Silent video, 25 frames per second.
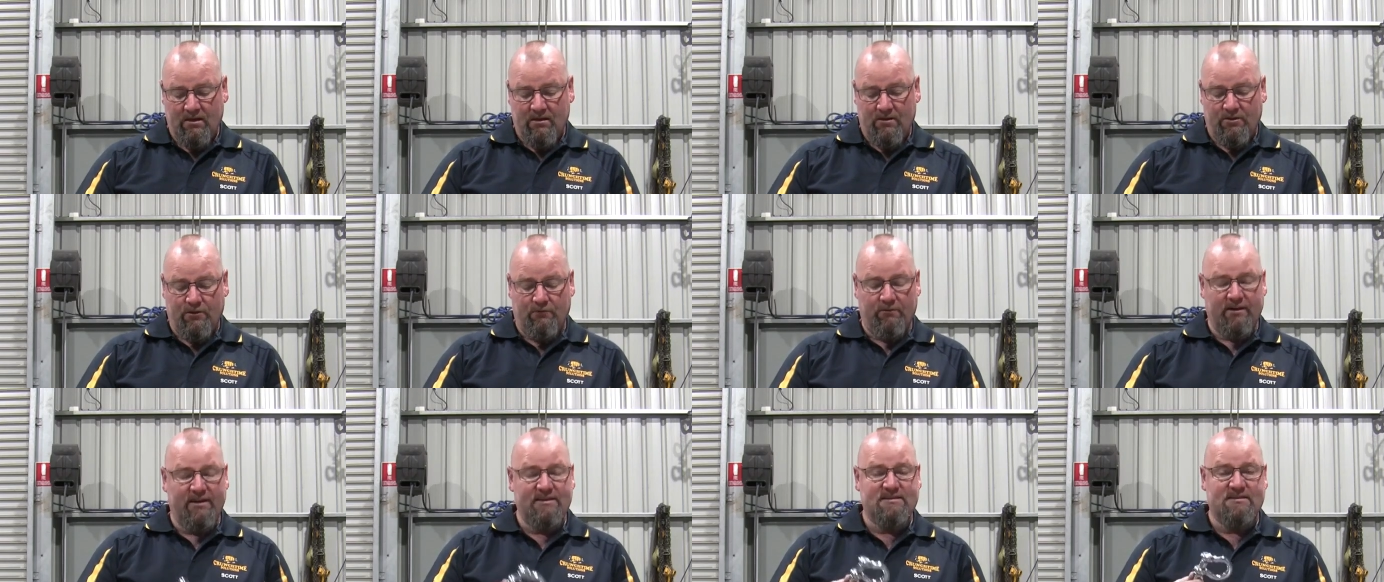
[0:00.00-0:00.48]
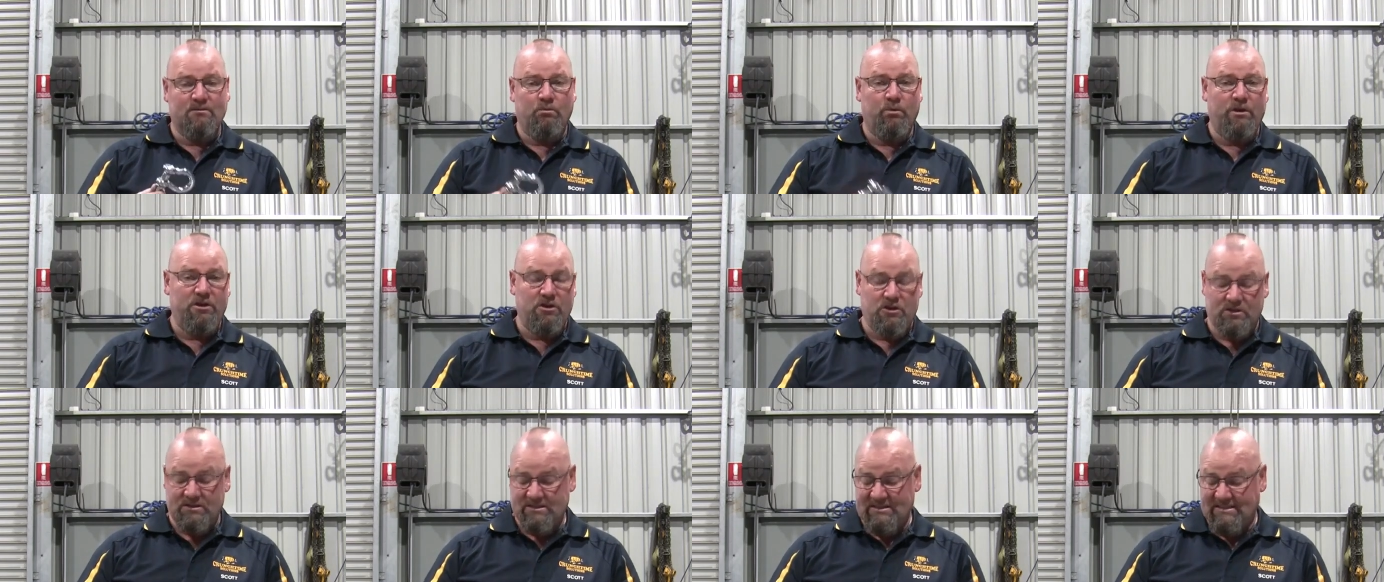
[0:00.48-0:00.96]
The reason we
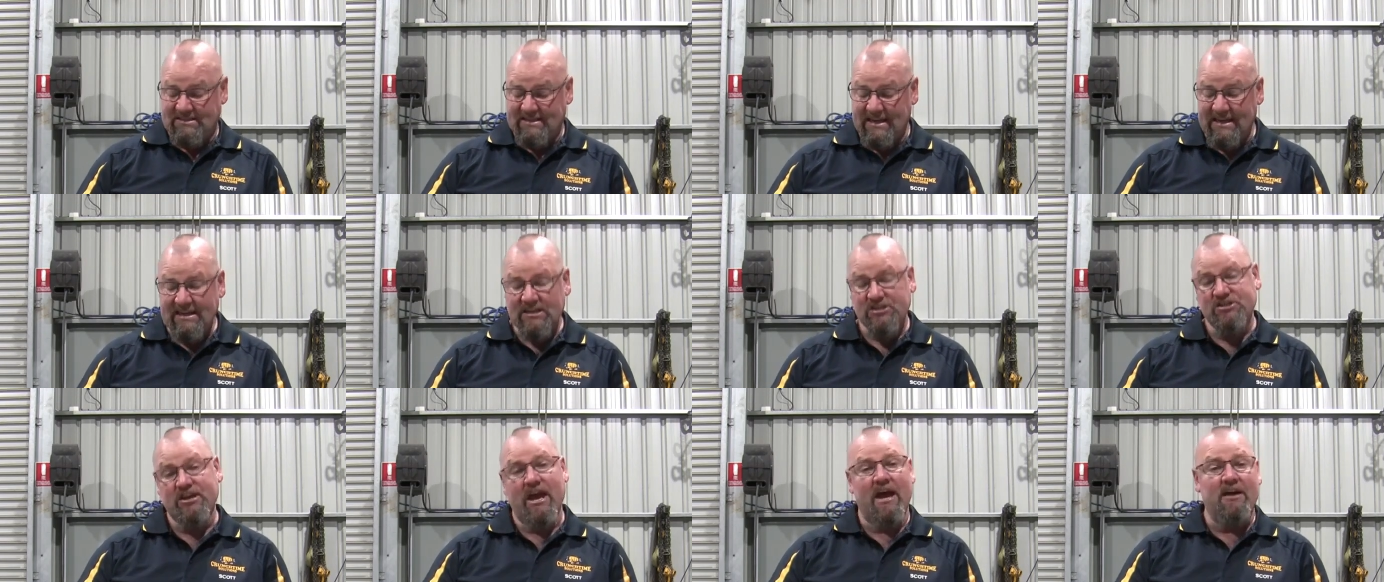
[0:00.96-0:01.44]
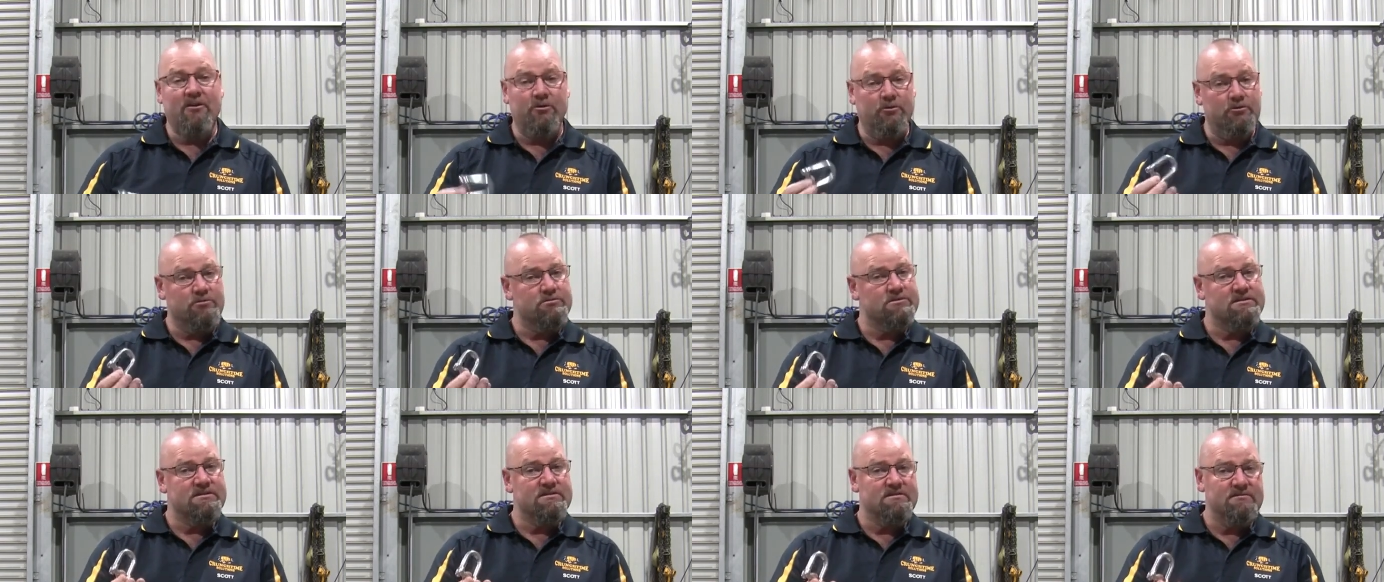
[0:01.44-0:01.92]
use
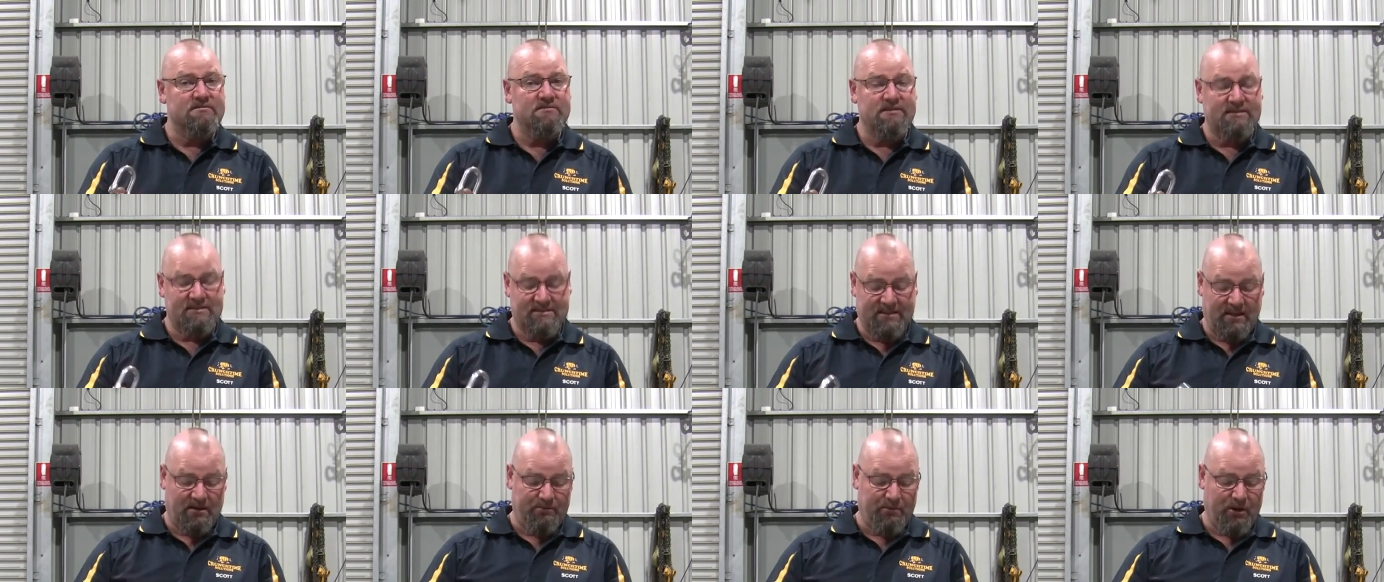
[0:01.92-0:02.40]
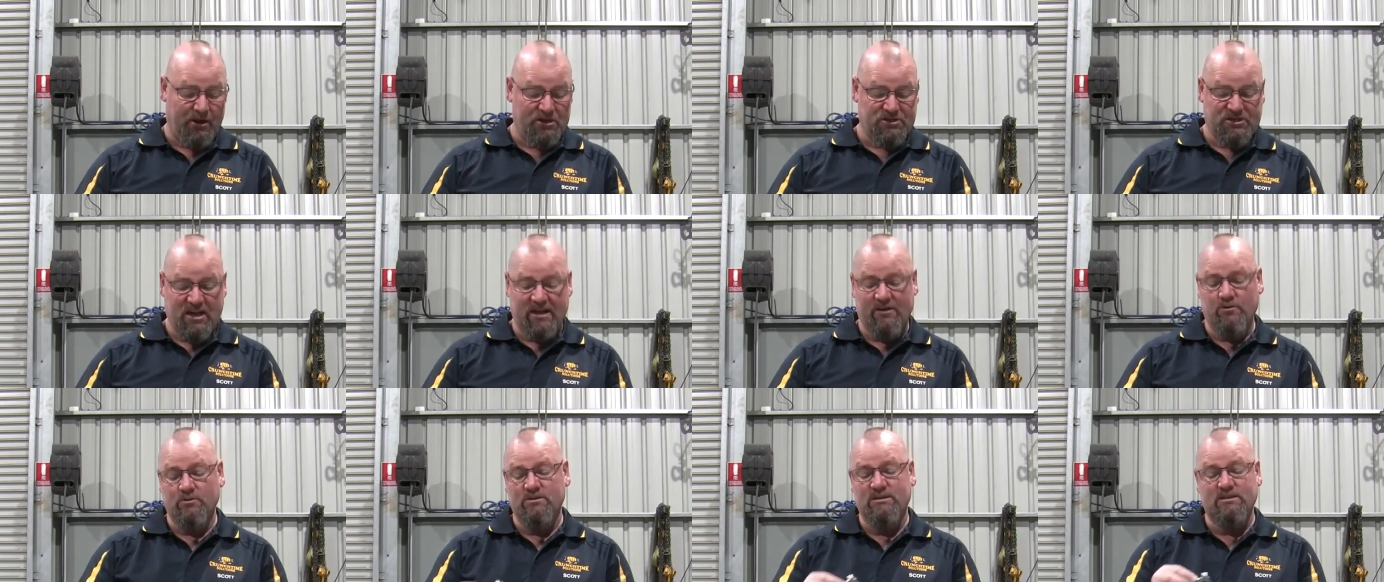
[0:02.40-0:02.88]
D-shackles instead of bow
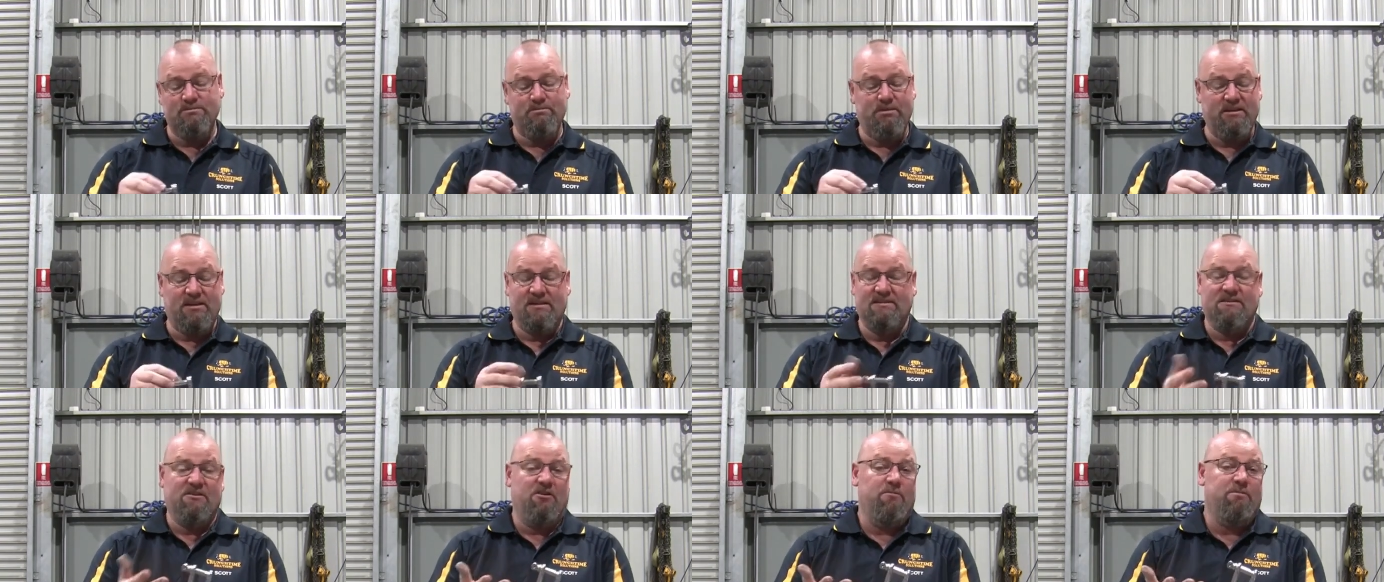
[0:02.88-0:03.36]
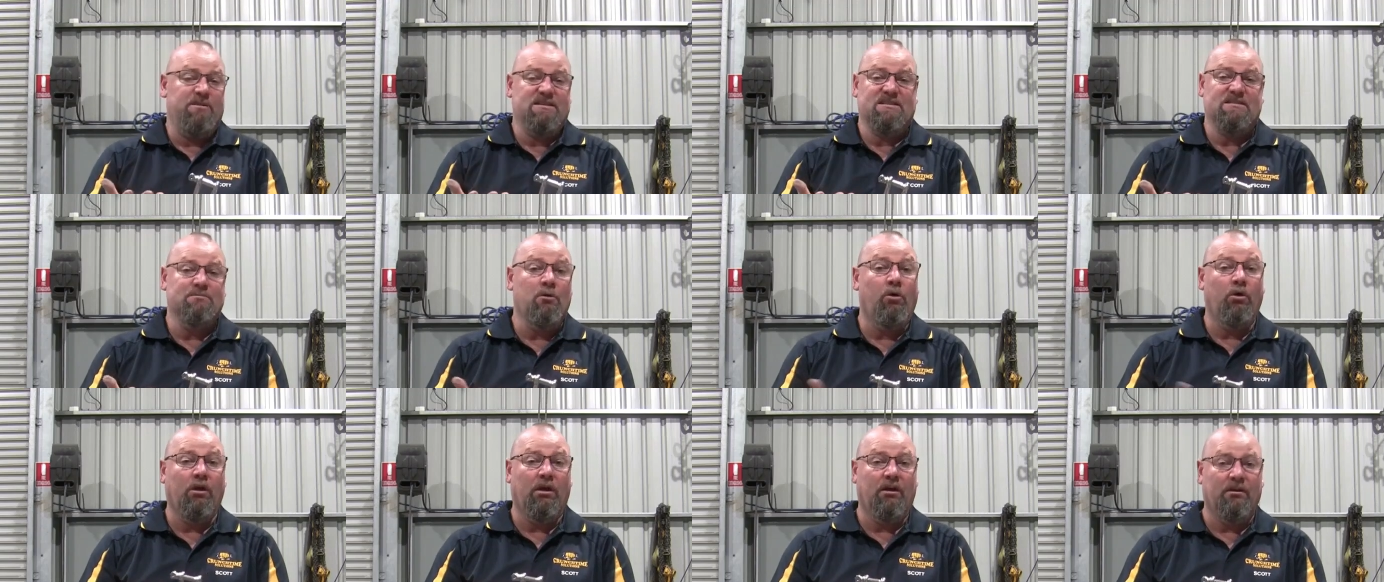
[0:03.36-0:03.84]
shackles is because they're a bit
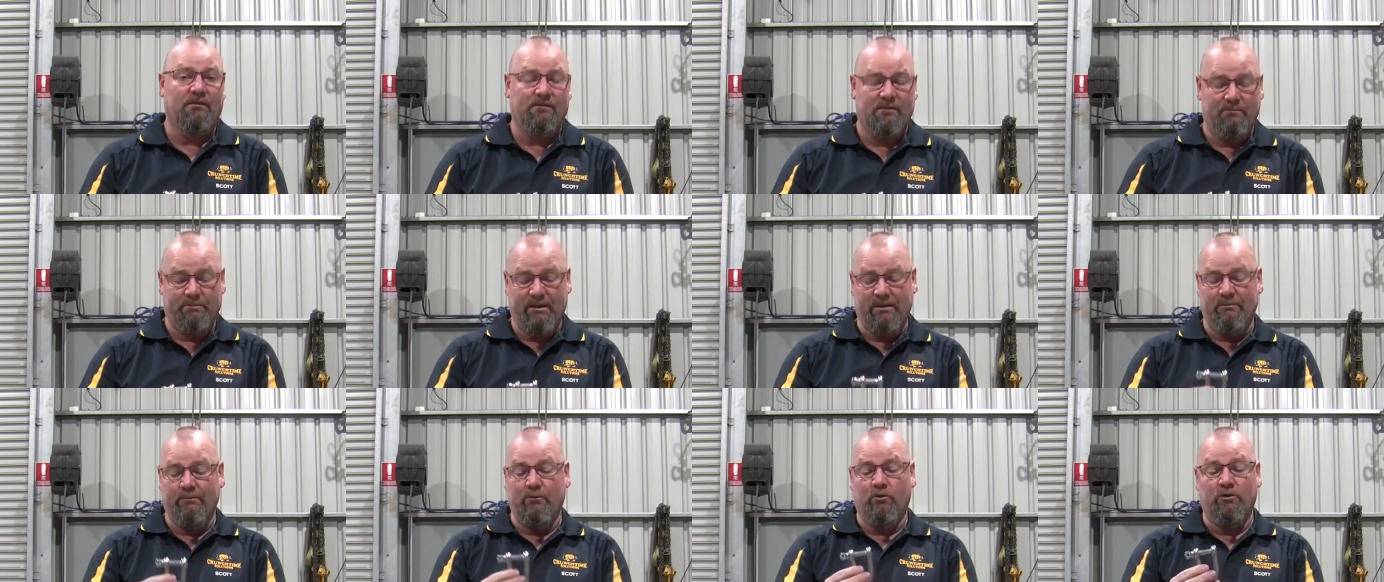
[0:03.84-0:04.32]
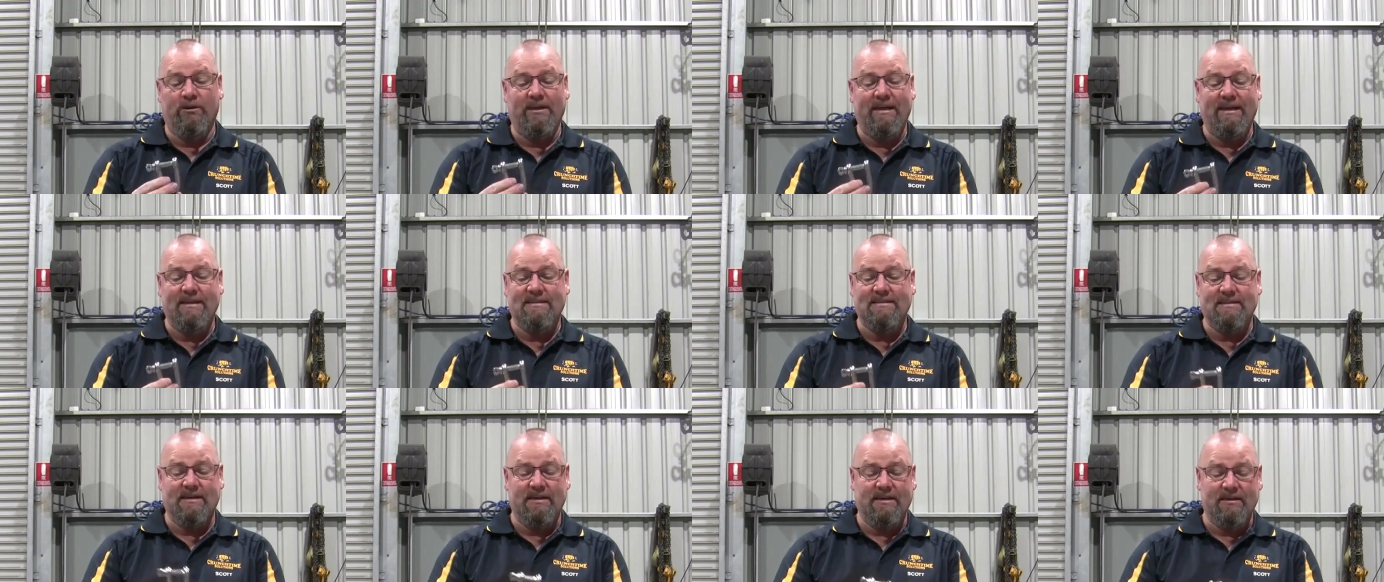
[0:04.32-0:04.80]
smaller, a bit more
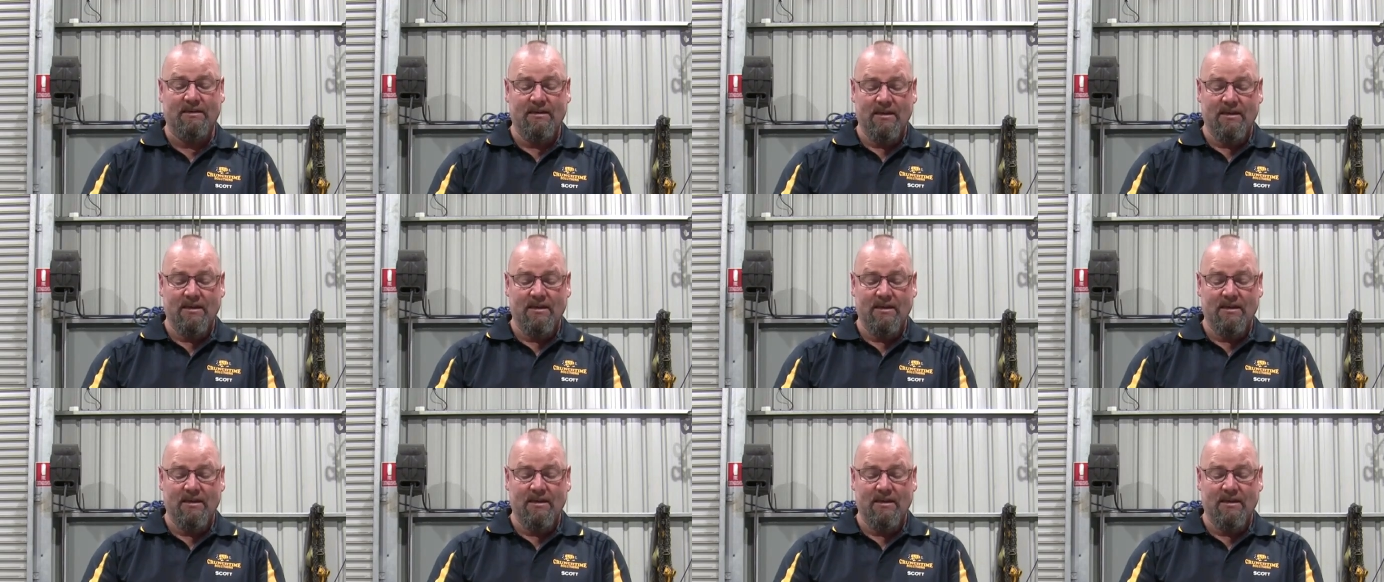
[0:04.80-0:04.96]
neater,